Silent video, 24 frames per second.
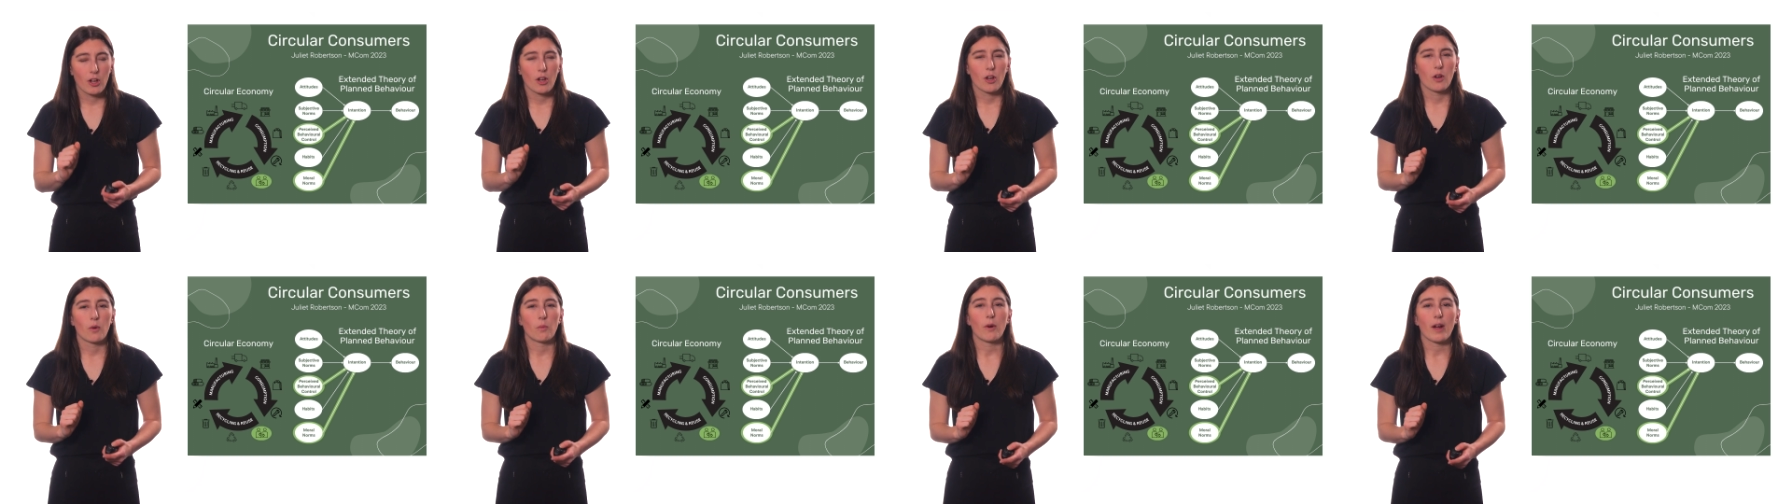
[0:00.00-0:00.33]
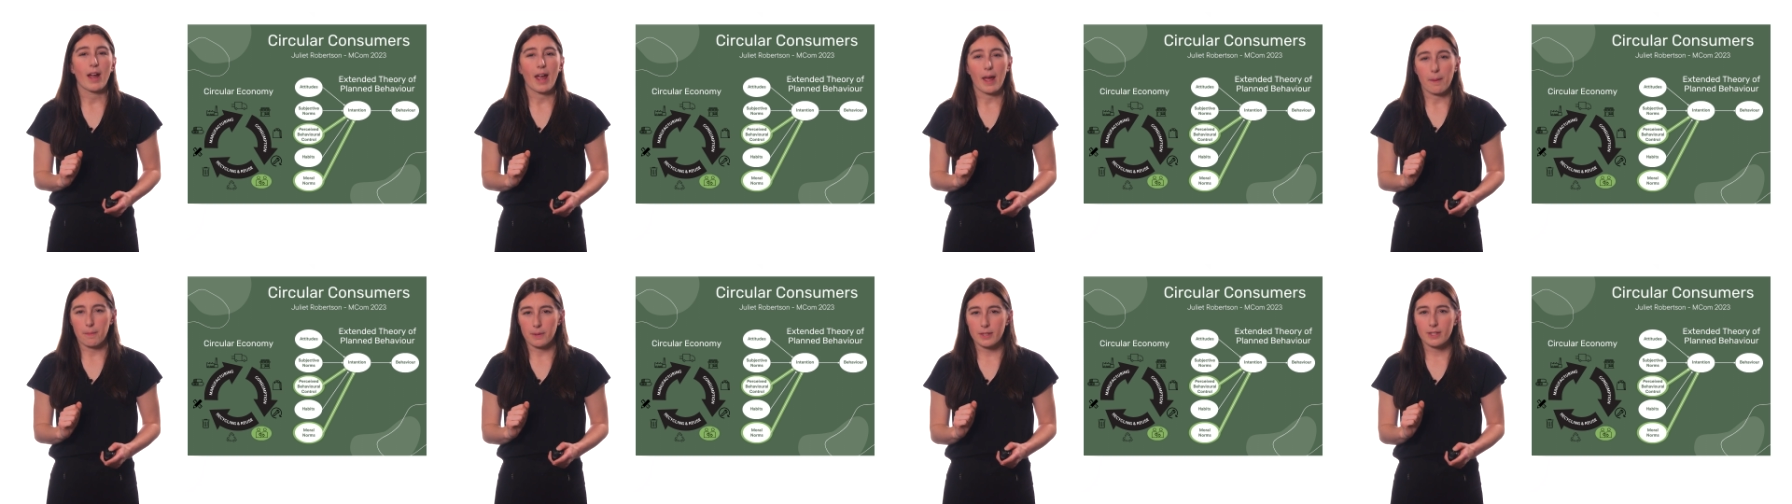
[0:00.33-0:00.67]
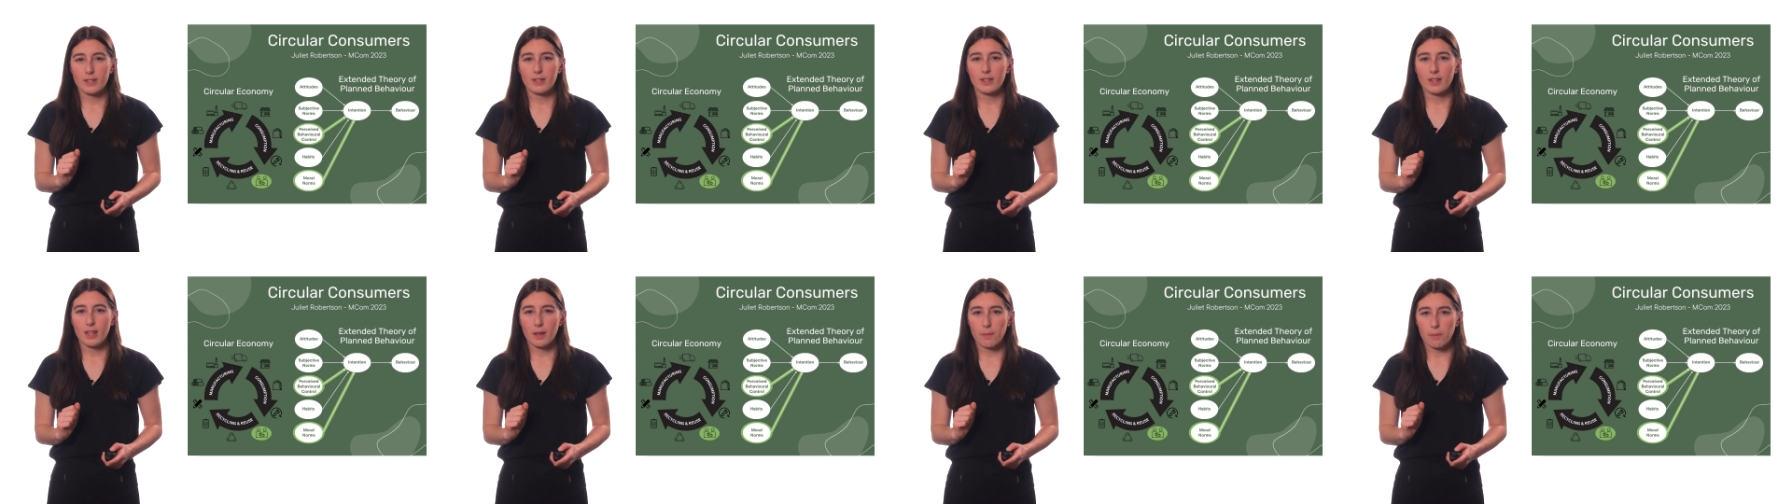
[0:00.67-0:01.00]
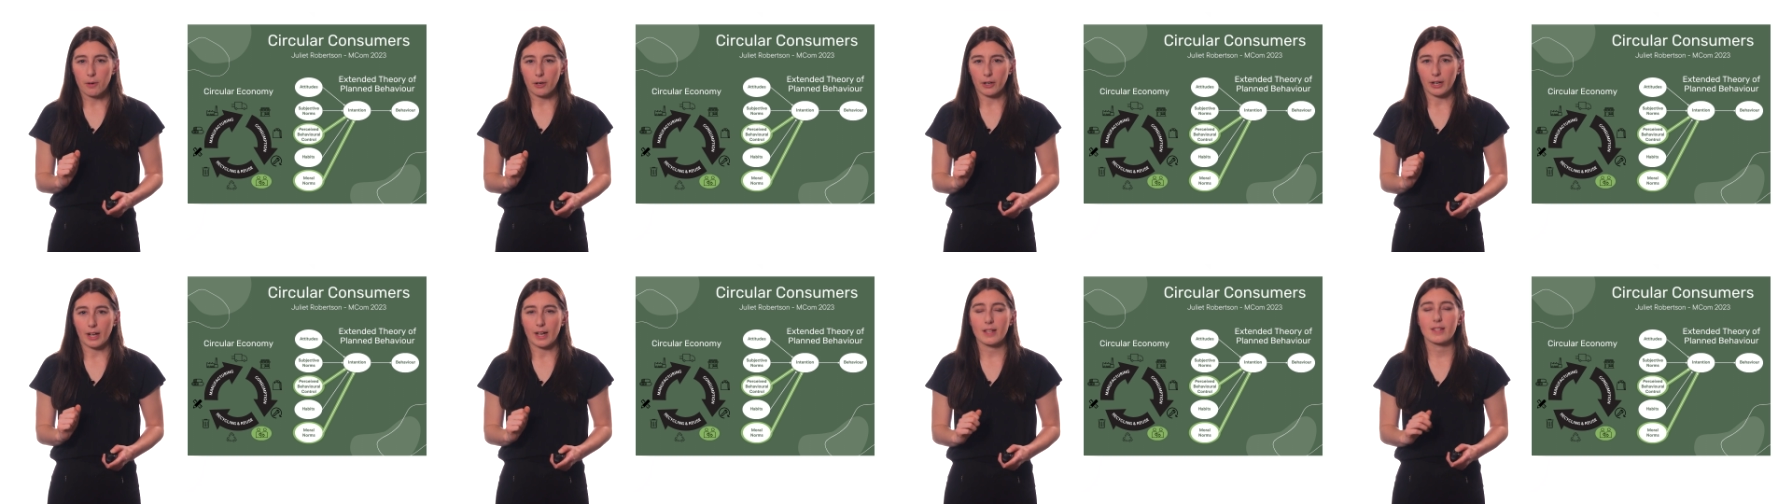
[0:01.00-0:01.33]
what happens to their
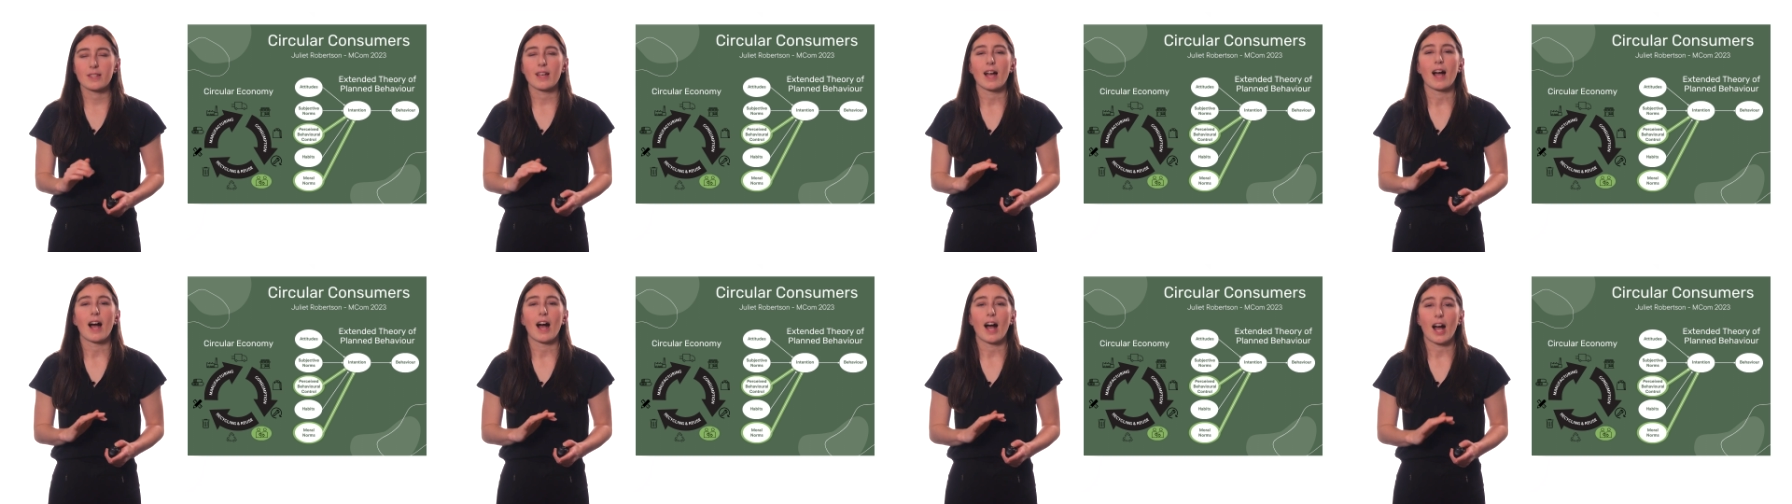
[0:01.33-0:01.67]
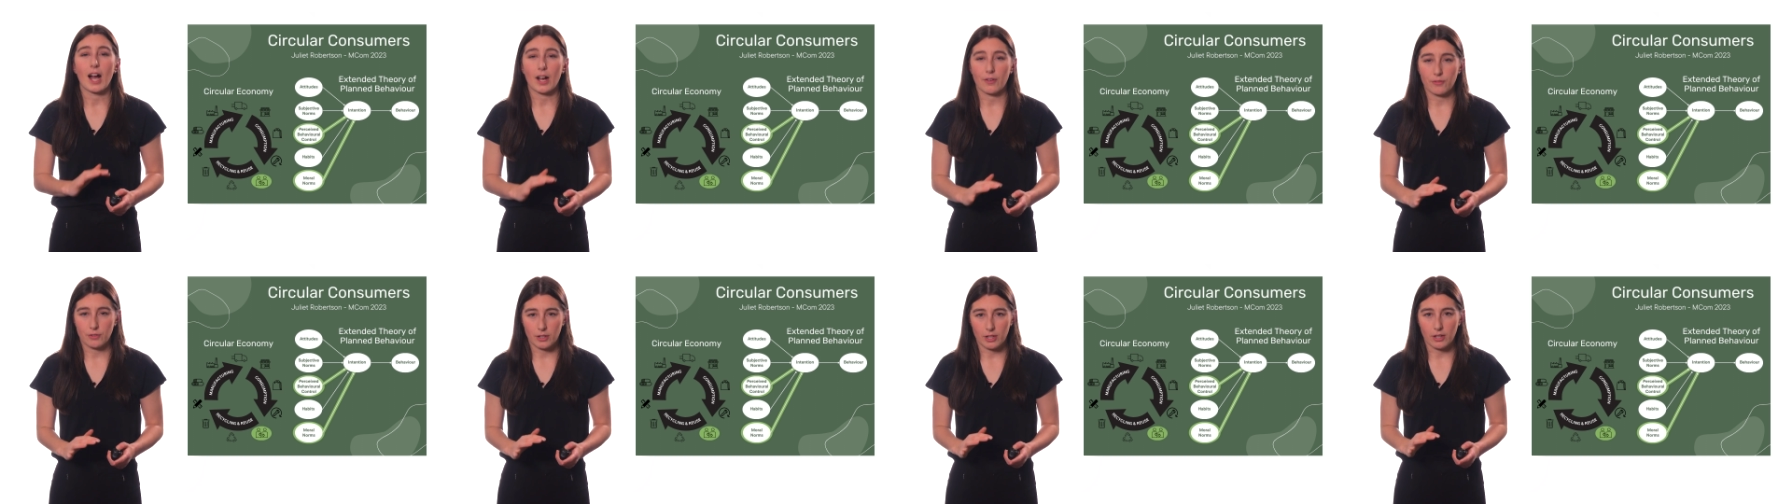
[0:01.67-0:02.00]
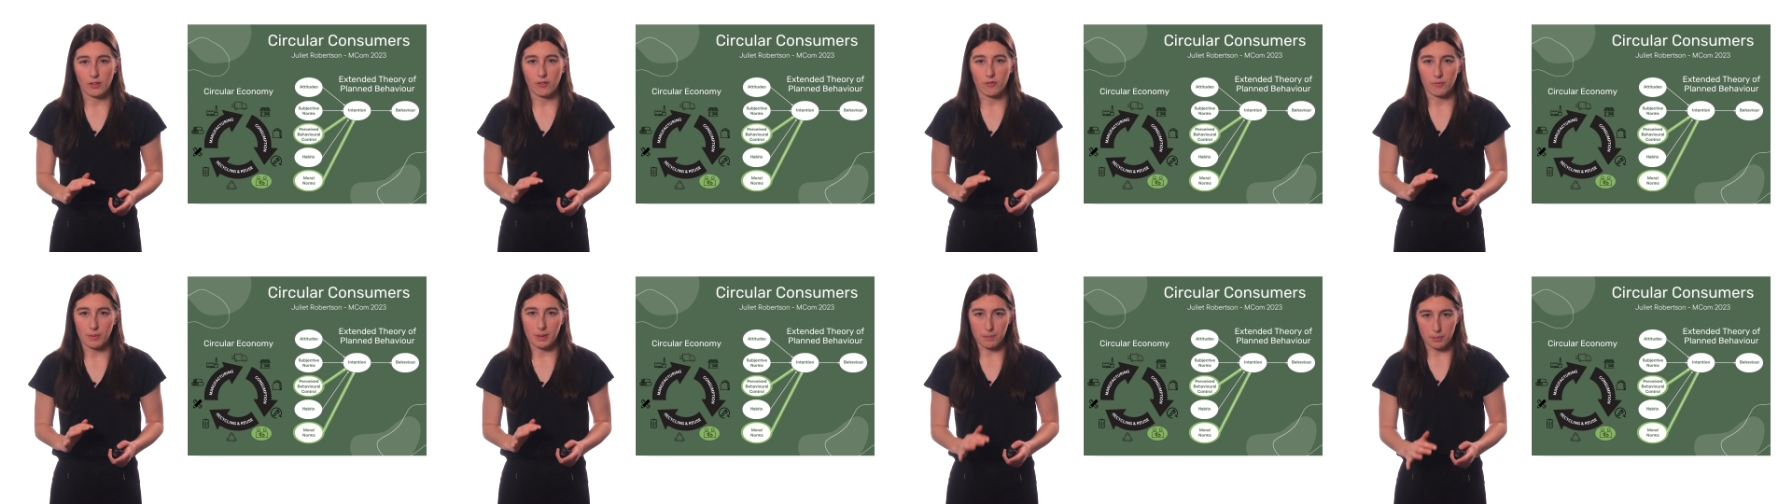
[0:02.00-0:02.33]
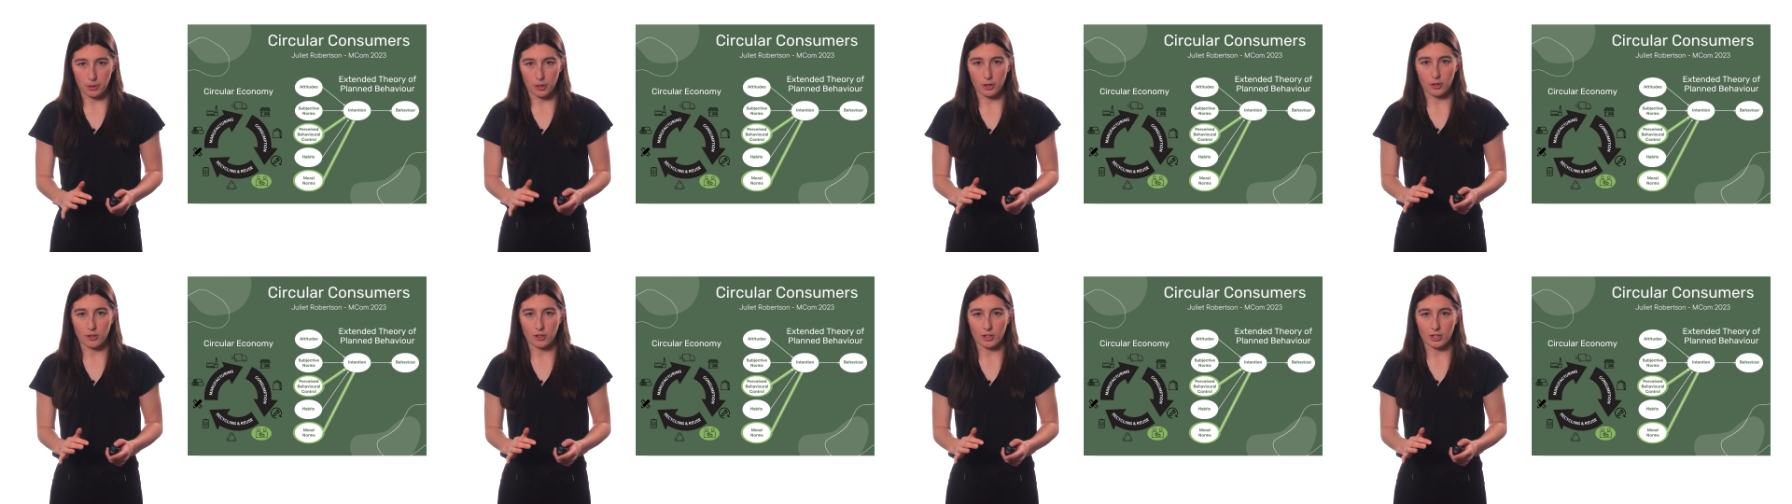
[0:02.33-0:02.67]
products after they've been
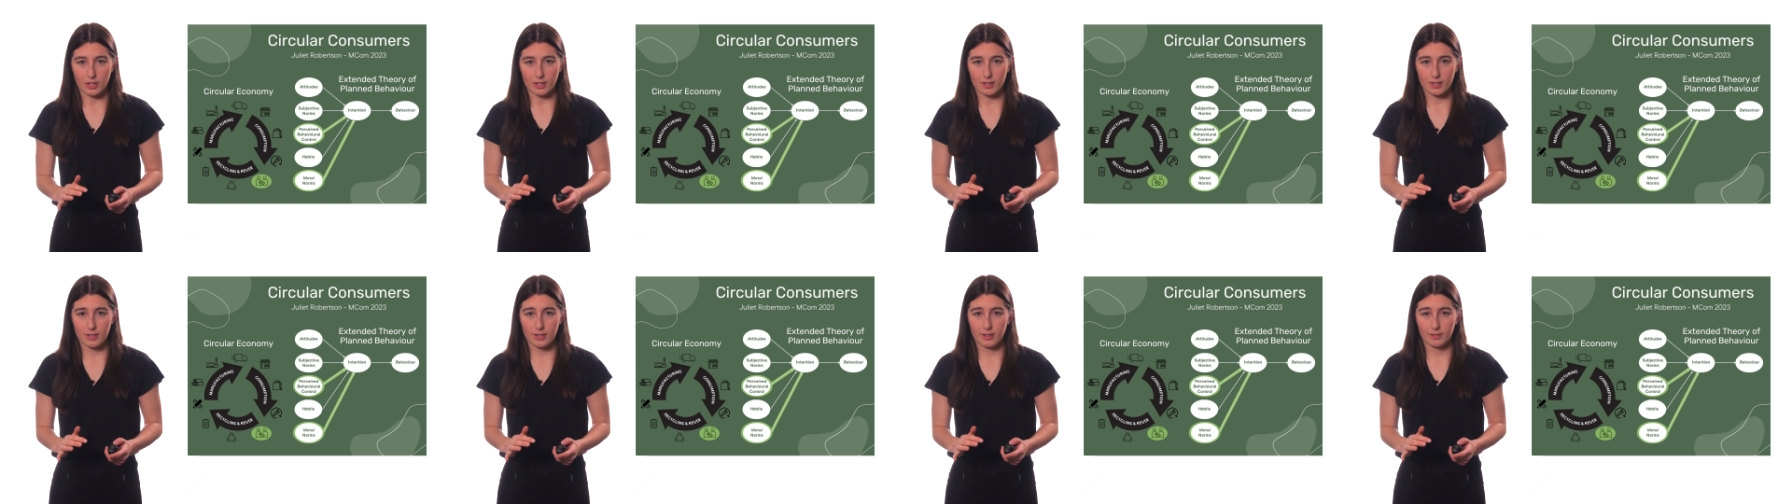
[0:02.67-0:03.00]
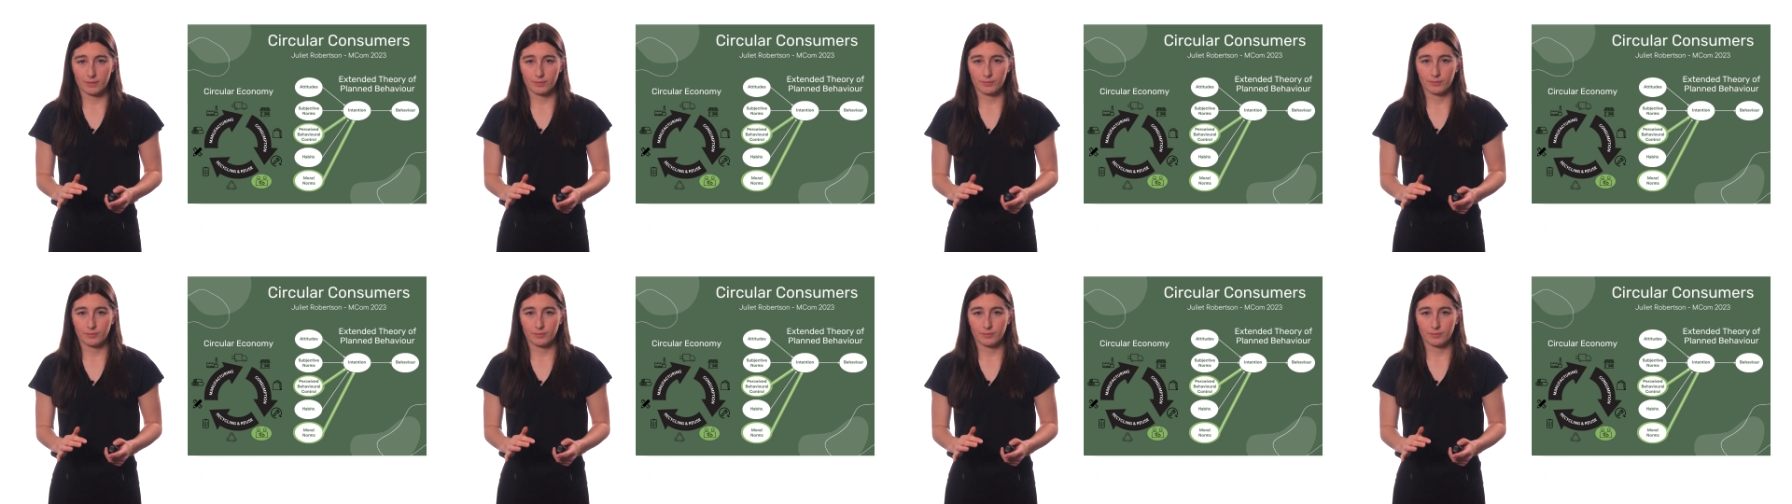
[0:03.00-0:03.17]
purchased.